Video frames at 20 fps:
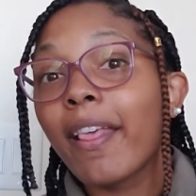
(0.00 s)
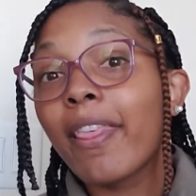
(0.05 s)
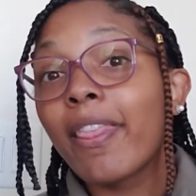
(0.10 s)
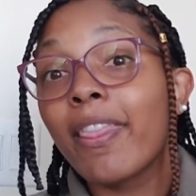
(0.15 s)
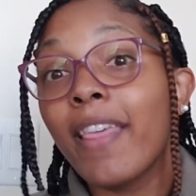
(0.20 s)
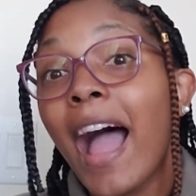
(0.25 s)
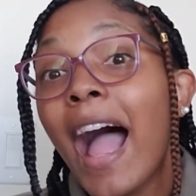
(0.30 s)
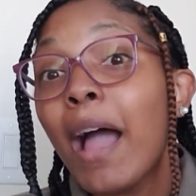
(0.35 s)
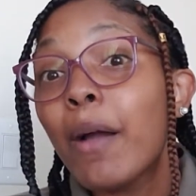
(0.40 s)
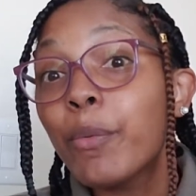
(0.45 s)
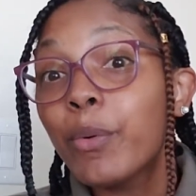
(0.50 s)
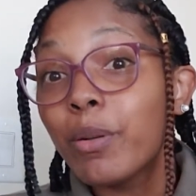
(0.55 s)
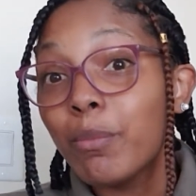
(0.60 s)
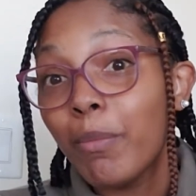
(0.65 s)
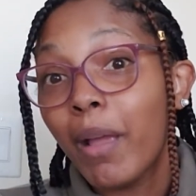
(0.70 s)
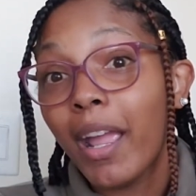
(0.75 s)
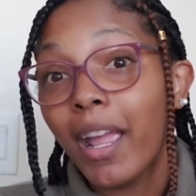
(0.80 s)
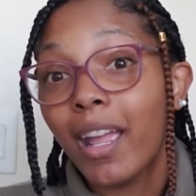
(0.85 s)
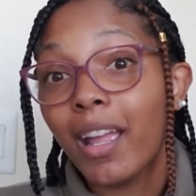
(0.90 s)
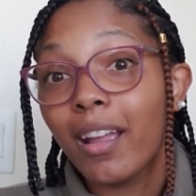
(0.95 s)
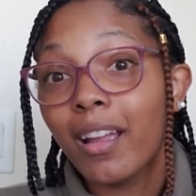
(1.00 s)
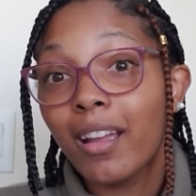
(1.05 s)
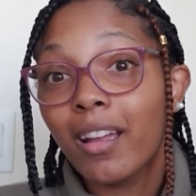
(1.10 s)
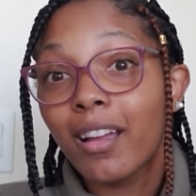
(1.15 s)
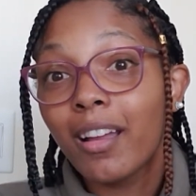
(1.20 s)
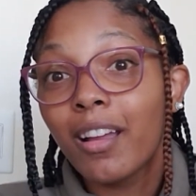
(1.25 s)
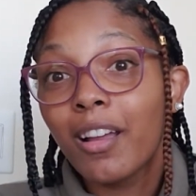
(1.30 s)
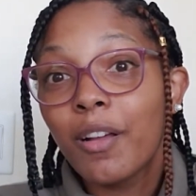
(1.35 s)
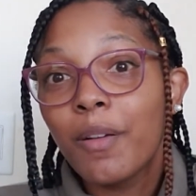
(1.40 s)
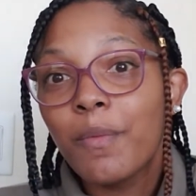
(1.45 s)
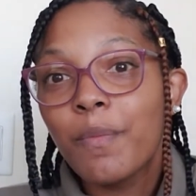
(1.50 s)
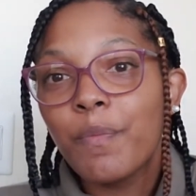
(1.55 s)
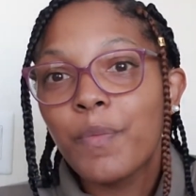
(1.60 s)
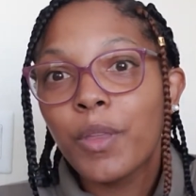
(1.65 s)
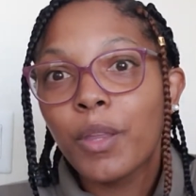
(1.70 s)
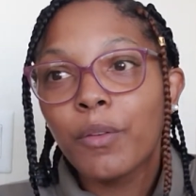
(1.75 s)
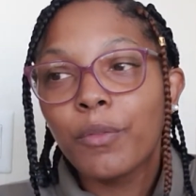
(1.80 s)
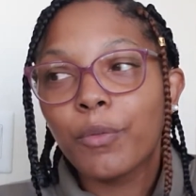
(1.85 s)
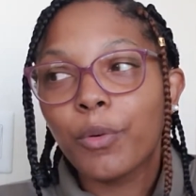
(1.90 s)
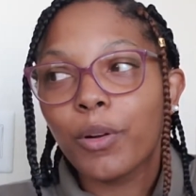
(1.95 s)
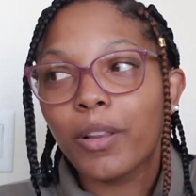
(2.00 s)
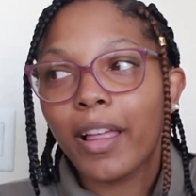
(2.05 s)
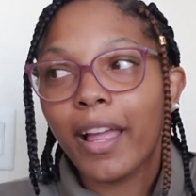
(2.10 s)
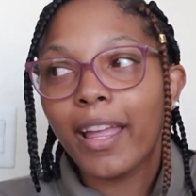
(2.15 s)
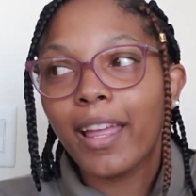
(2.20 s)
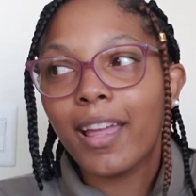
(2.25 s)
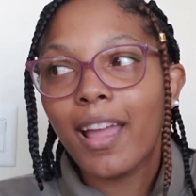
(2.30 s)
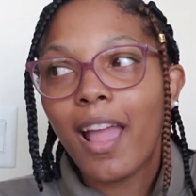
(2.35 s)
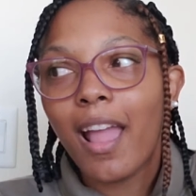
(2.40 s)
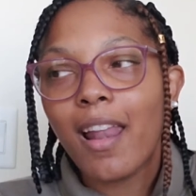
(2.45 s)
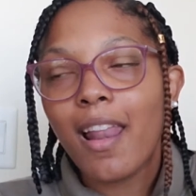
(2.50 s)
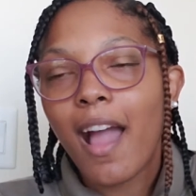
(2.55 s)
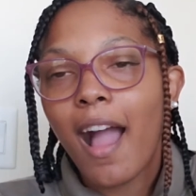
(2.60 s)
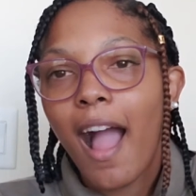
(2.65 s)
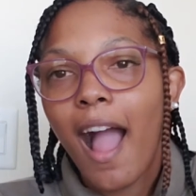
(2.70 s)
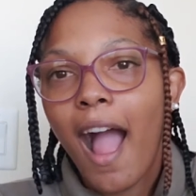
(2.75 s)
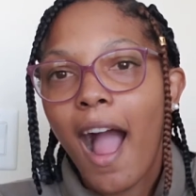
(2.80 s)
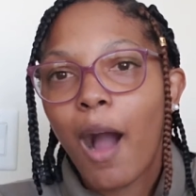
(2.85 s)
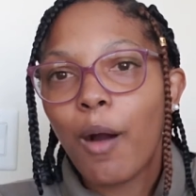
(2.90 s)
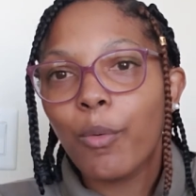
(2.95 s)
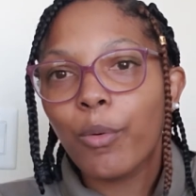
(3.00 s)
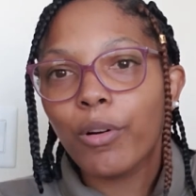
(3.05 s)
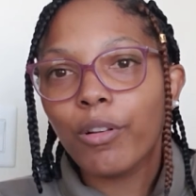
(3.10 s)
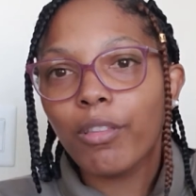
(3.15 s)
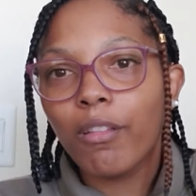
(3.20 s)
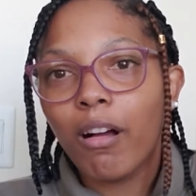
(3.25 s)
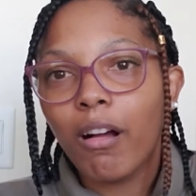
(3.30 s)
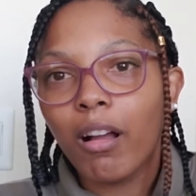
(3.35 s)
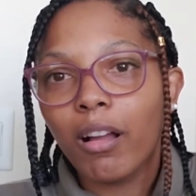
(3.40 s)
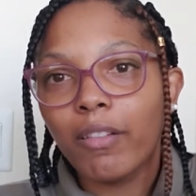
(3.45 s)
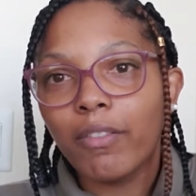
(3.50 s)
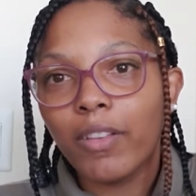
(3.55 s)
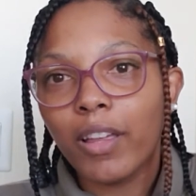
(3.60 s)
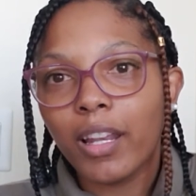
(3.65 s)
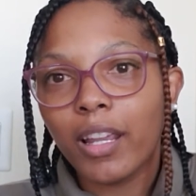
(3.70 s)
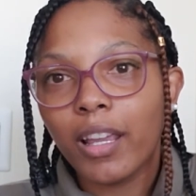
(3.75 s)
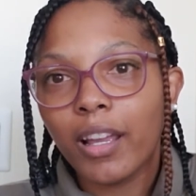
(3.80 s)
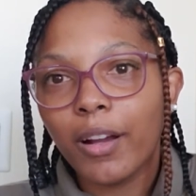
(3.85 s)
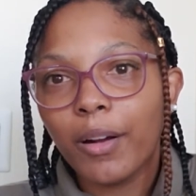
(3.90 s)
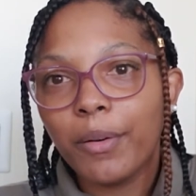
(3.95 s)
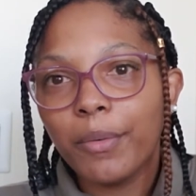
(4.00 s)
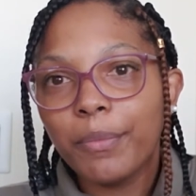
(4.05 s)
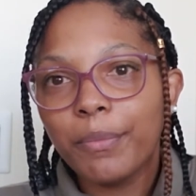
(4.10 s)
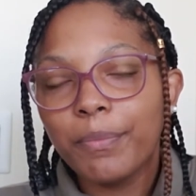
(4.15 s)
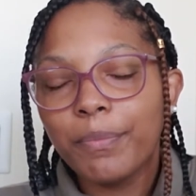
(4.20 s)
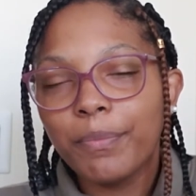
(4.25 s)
That would make for like an hour long video,